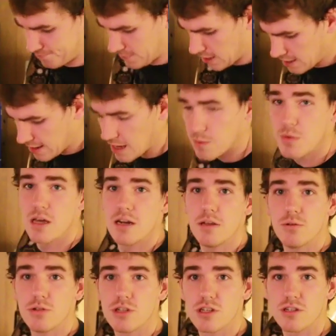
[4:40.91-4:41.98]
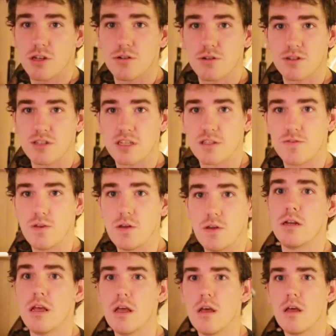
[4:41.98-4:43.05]
He came in, he was just under 6
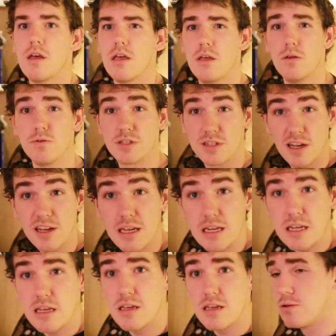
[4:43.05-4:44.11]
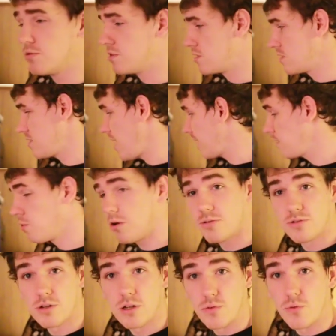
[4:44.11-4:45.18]
feet. He was tiny. He was exactly what I
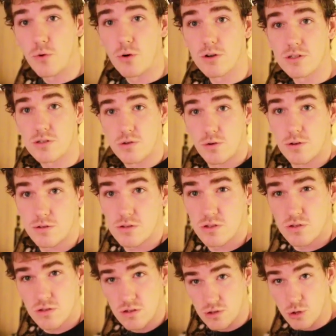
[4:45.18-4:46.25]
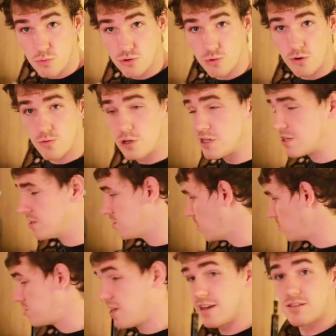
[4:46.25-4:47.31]
was looking for as far as Super Dwarf retics
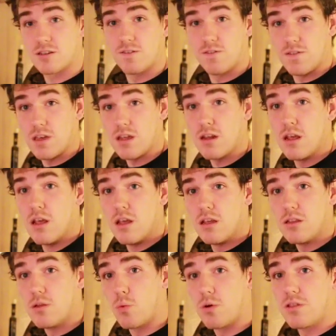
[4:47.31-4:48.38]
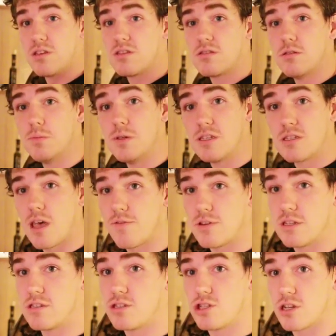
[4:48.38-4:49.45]
goes. He actually fit in one of these
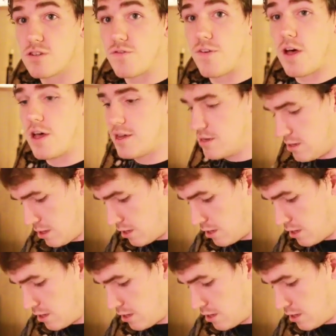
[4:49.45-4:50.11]
CB70s just fine.